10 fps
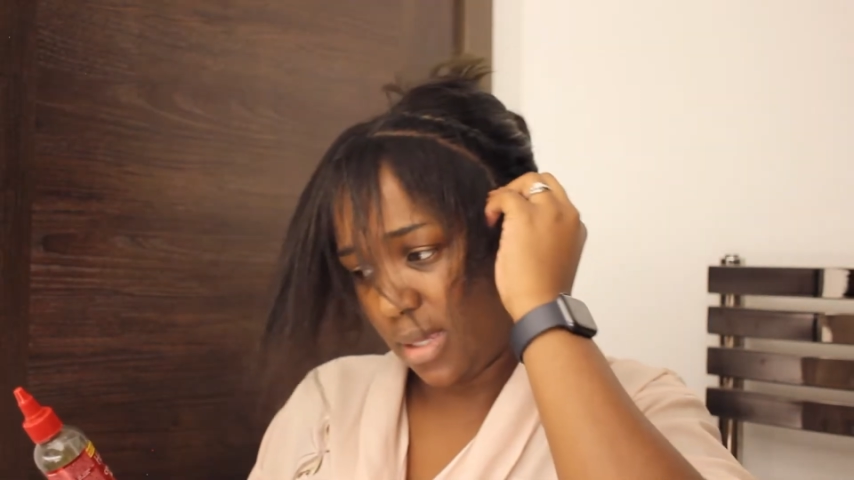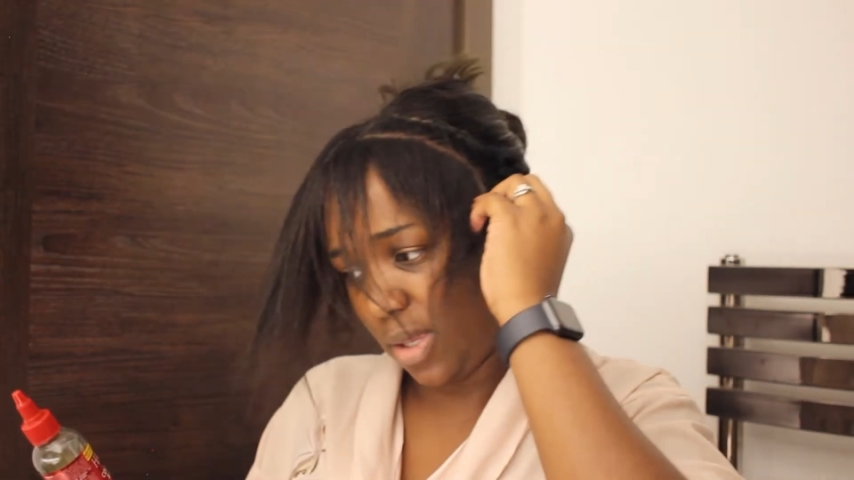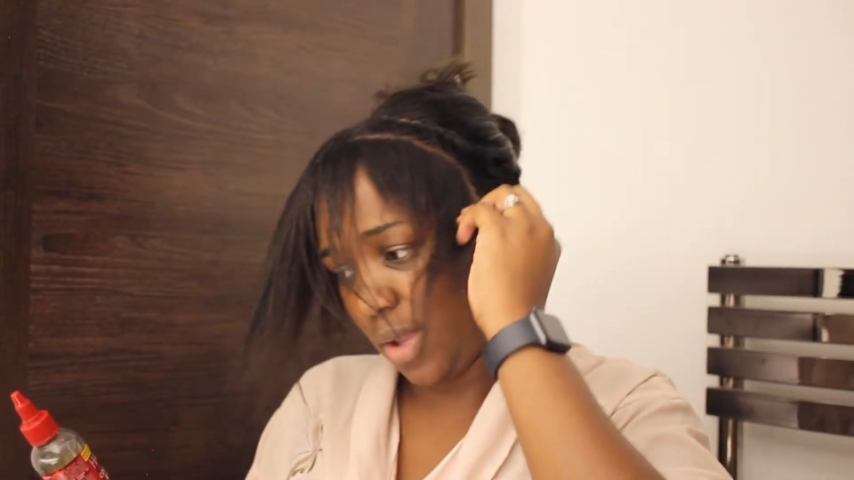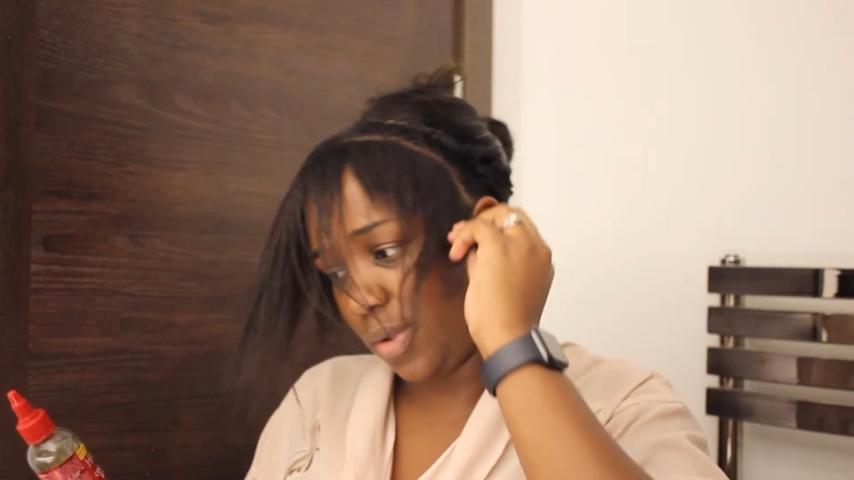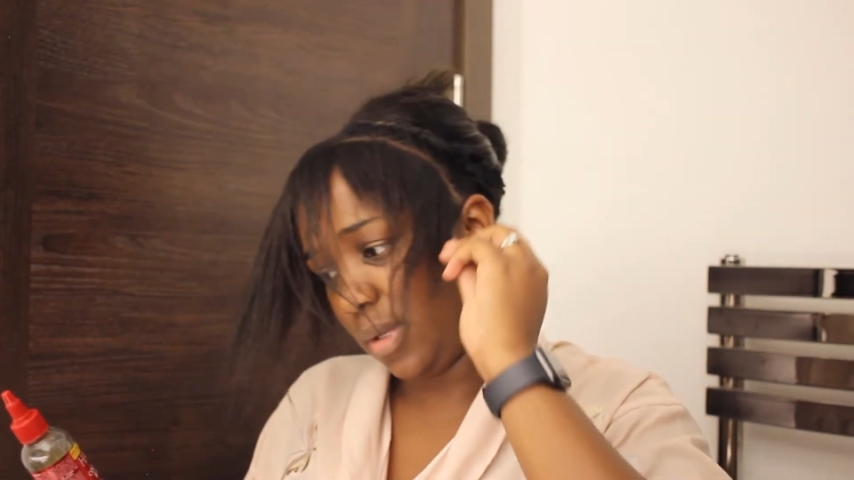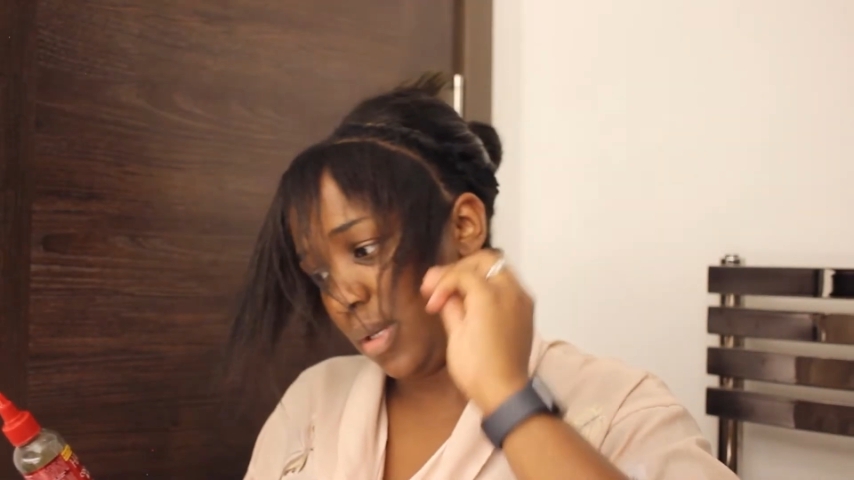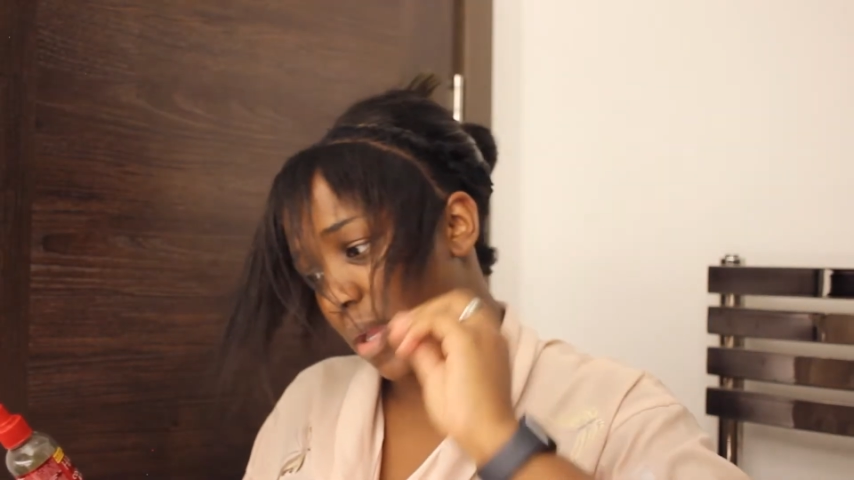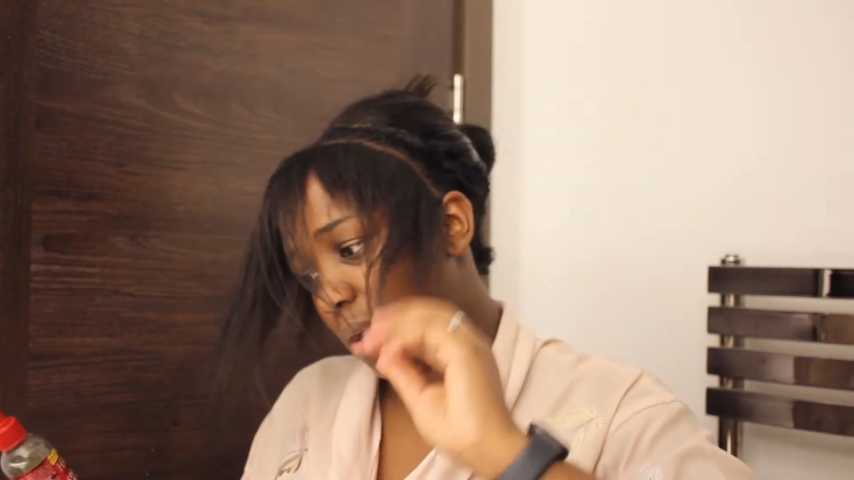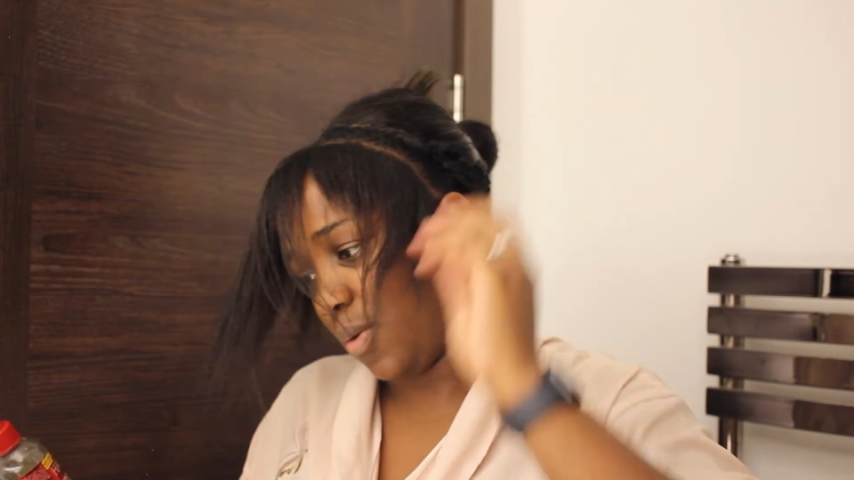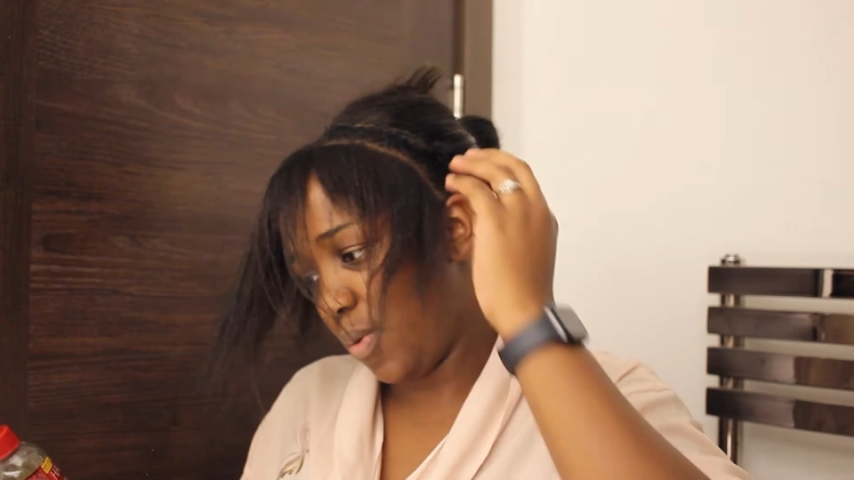
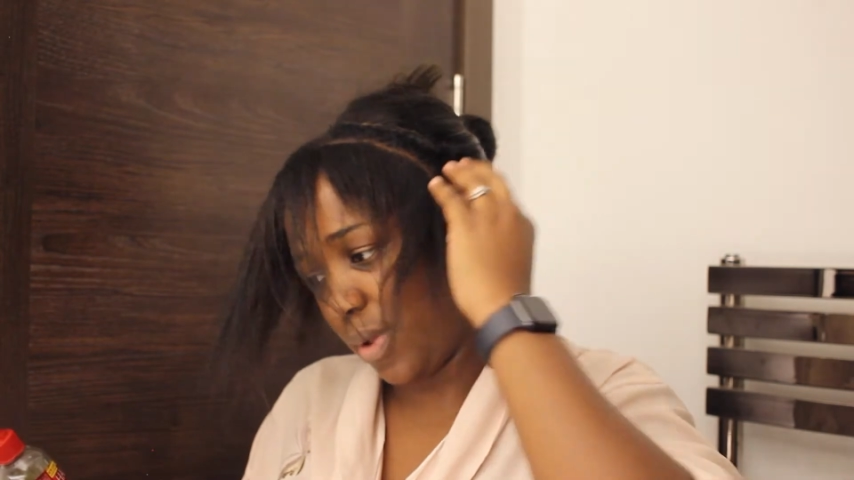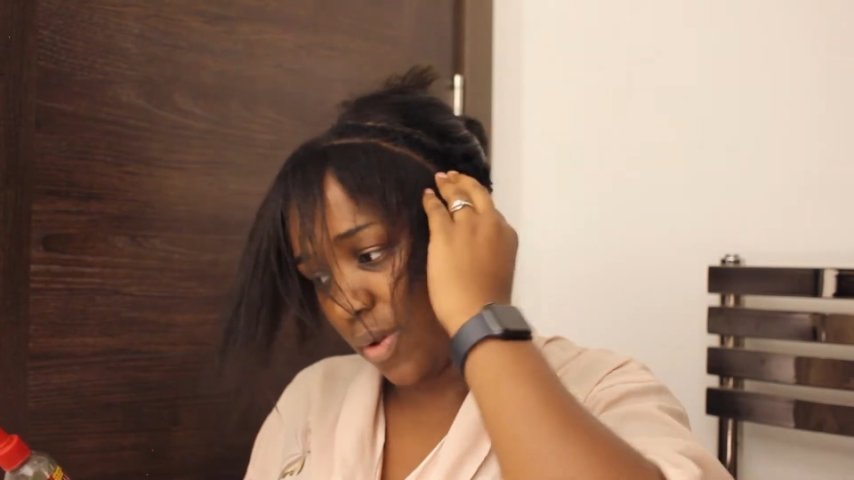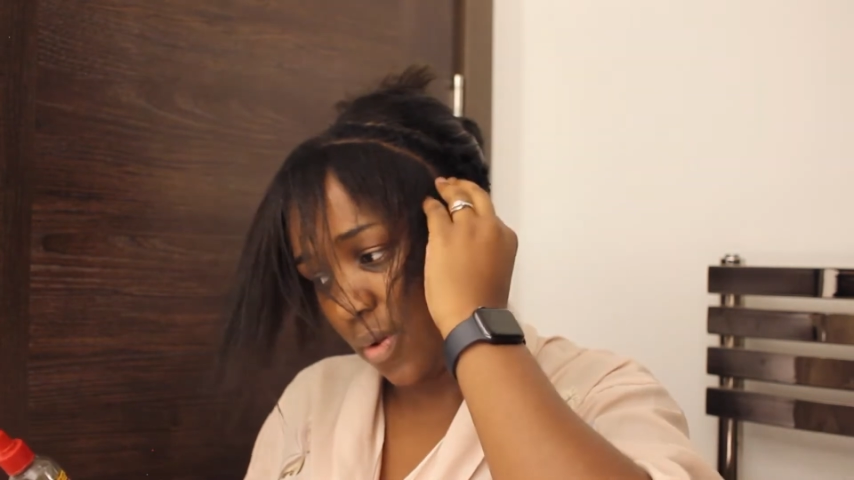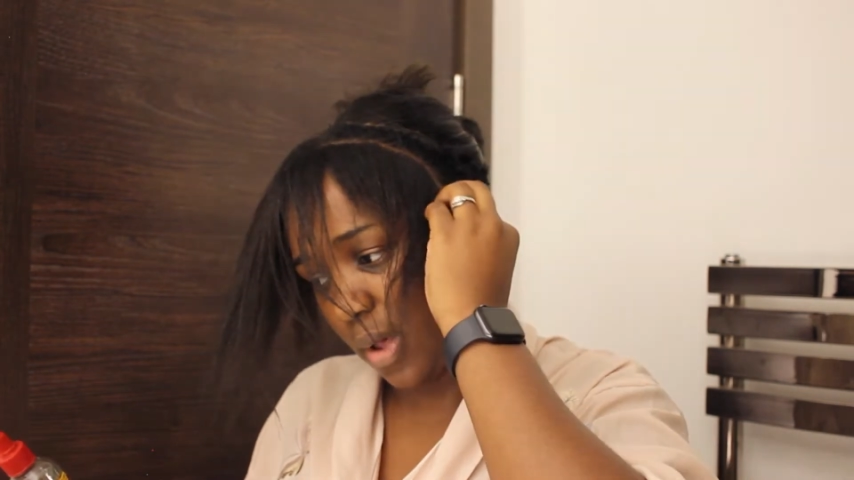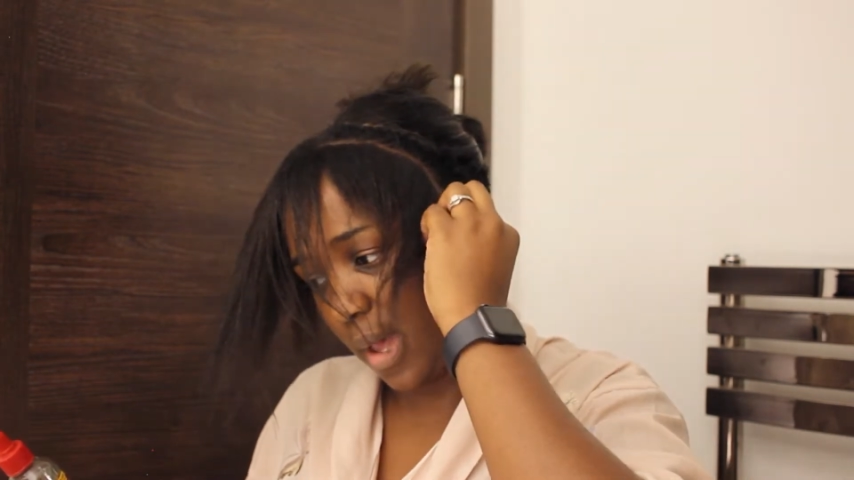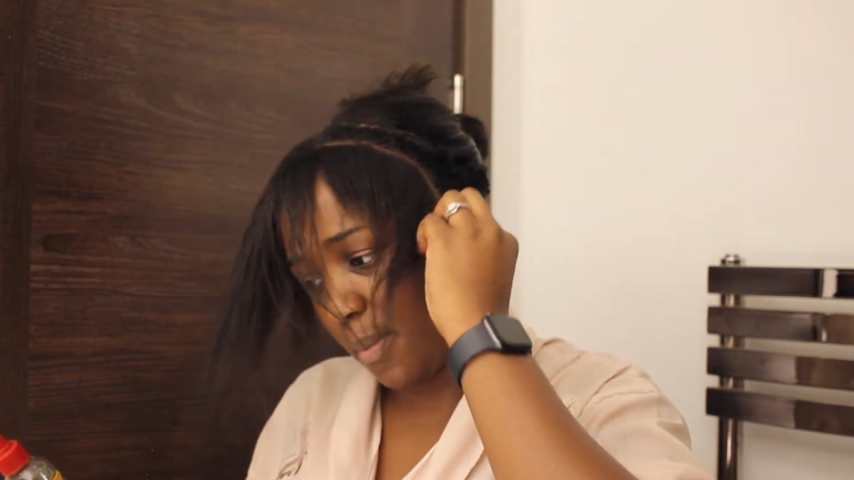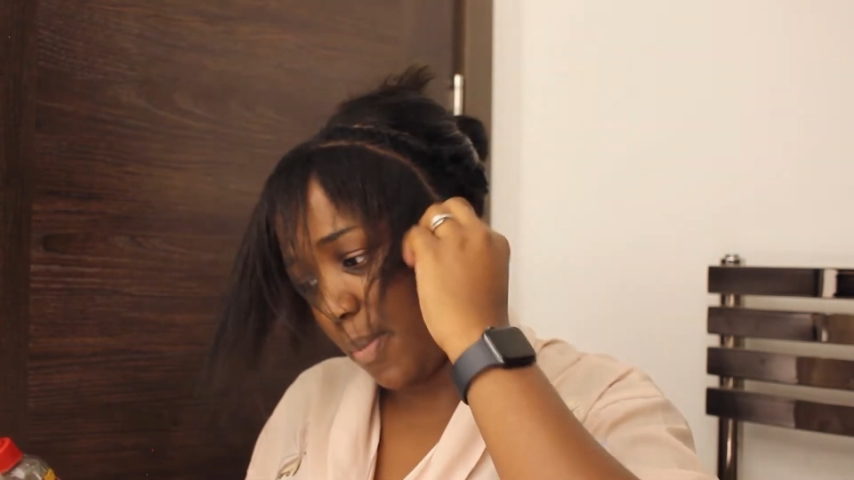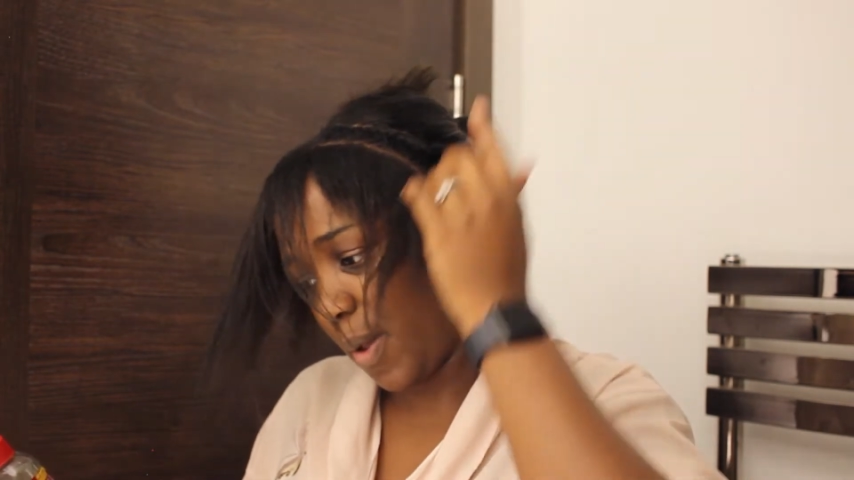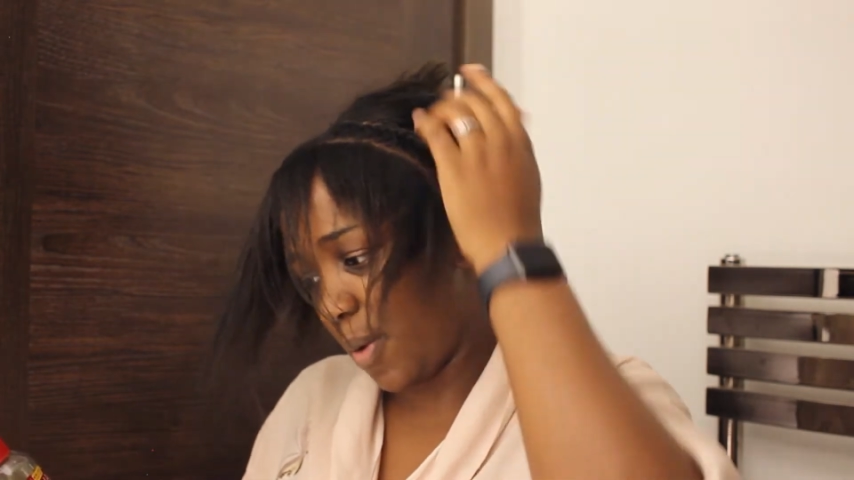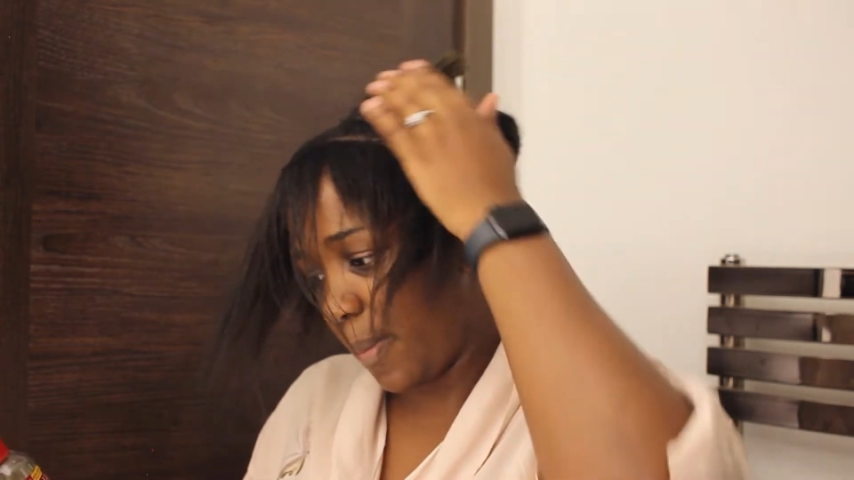coconut oil and
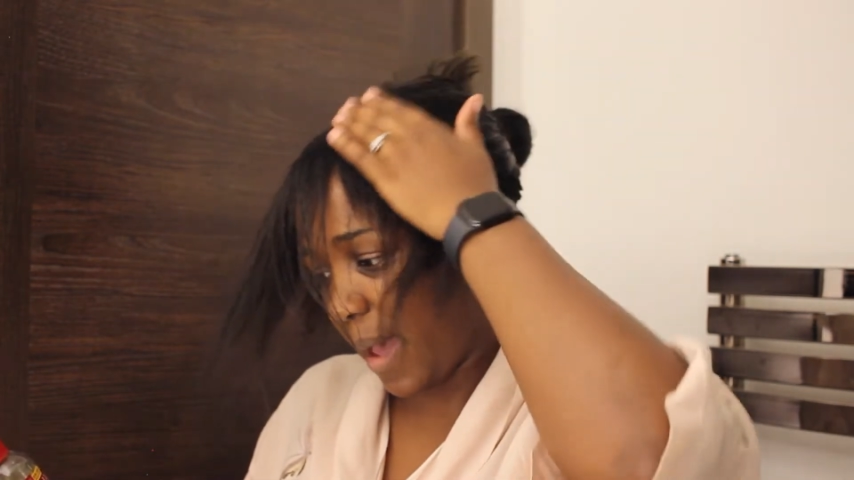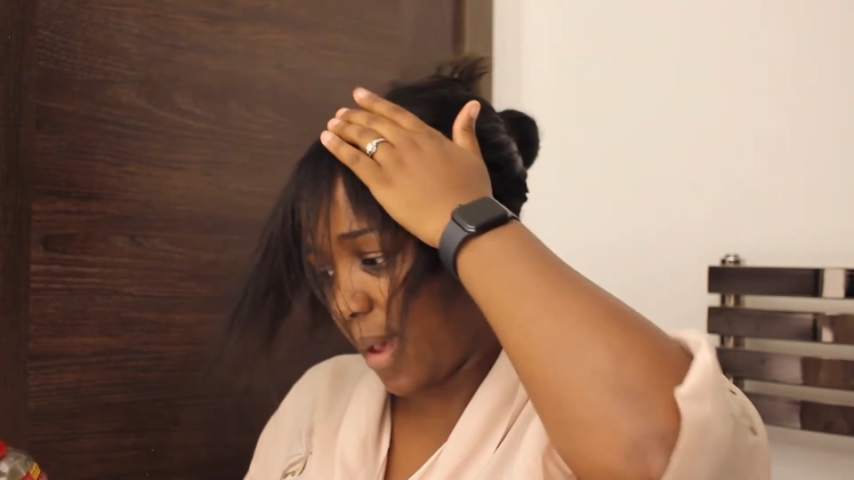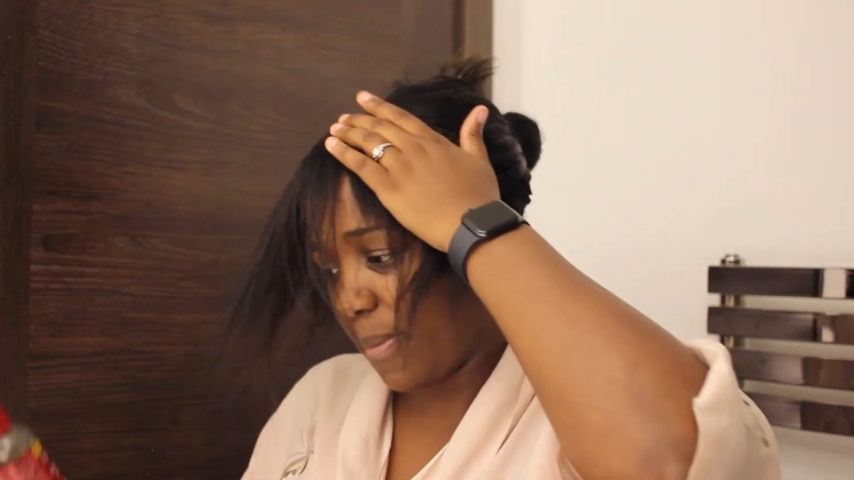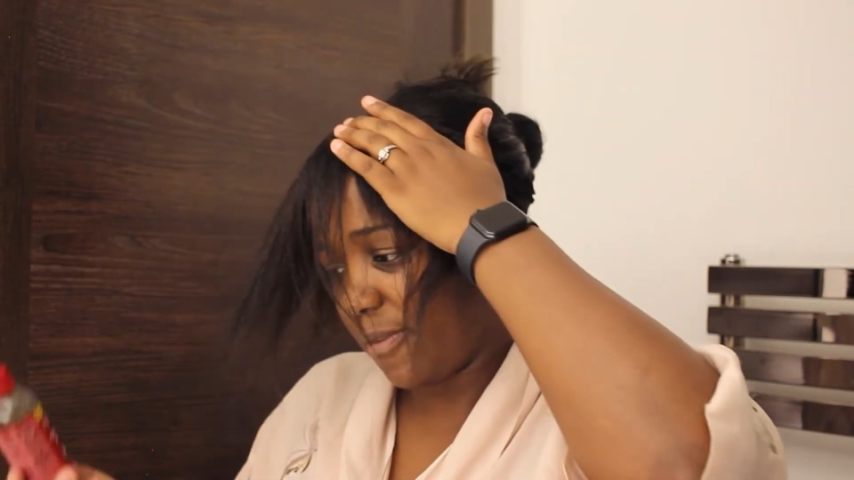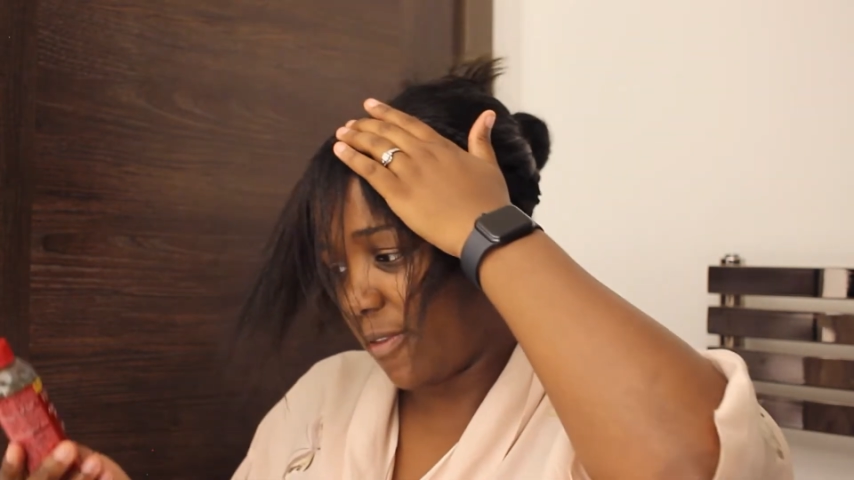baobab